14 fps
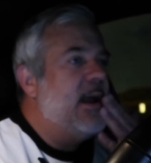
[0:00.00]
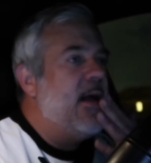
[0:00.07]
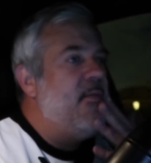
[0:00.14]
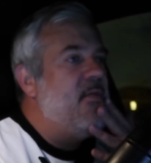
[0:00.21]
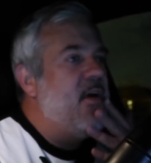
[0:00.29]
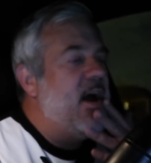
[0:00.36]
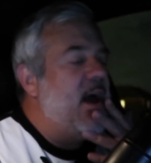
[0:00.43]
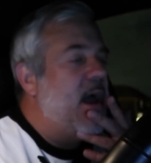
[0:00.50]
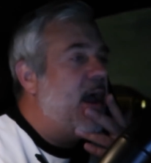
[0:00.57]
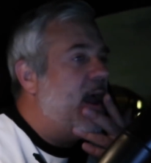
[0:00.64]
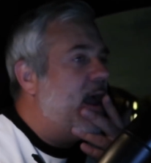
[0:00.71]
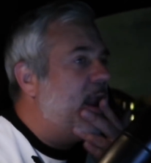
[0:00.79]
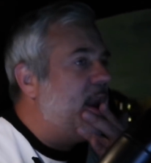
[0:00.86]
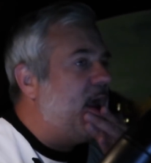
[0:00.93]
And
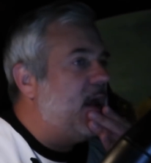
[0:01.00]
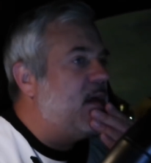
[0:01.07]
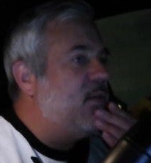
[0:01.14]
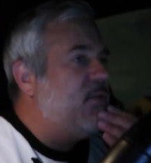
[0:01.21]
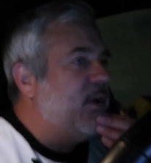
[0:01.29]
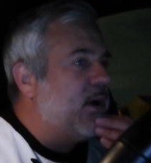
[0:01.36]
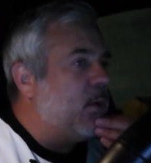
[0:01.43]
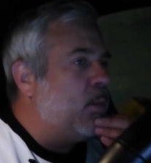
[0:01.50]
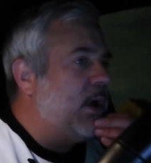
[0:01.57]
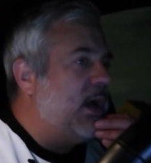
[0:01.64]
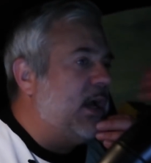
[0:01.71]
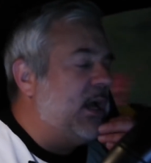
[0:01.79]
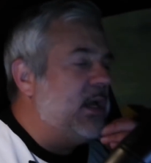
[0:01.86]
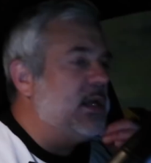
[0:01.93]
then there
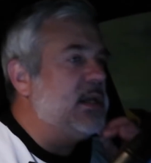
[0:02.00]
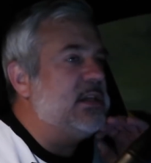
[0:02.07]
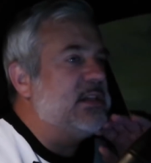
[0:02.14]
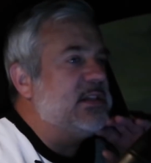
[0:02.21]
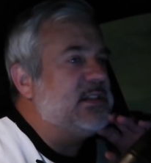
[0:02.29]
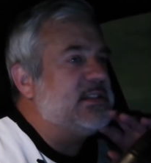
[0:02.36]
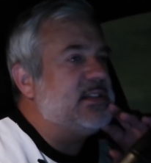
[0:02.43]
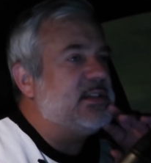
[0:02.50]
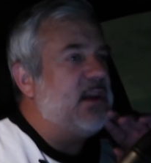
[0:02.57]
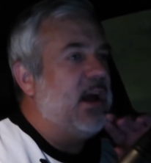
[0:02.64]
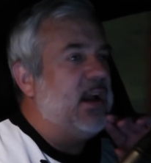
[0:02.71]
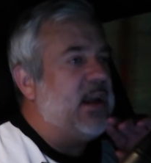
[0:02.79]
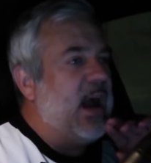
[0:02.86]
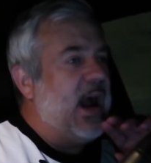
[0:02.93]
was
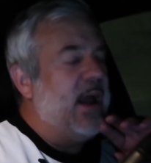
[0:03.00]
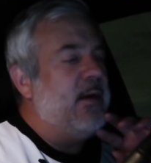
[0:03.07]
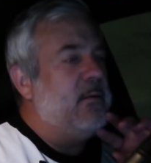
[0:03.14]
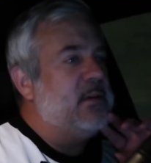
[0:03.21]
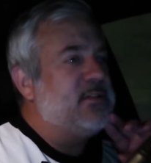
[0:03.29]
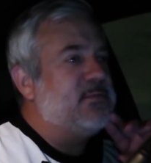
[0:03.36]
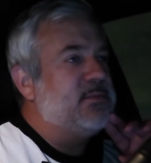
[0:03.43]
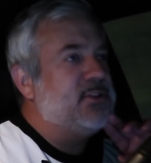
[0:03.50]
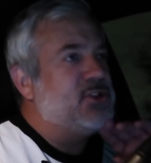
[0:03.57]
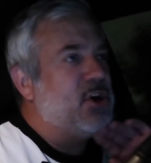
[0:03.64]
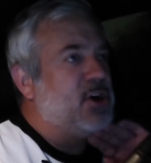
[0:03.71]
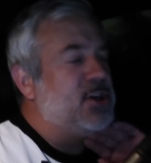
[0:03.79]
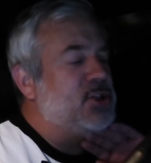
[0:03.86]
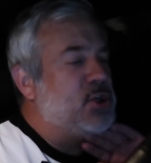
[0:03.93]
a guy that was from
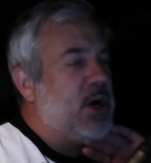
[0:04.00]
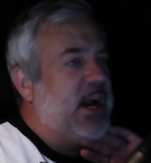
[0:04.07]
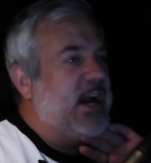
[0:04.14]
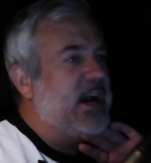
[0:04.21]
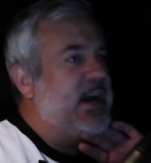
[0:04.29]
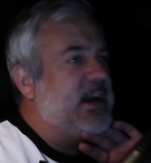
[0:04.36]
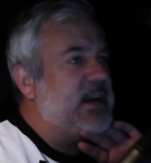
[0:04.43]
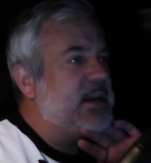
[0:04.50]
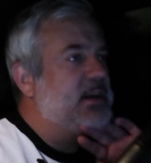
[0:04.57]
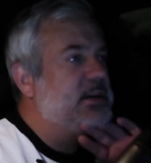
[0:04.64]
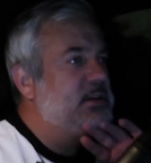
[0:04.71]
Star Trek.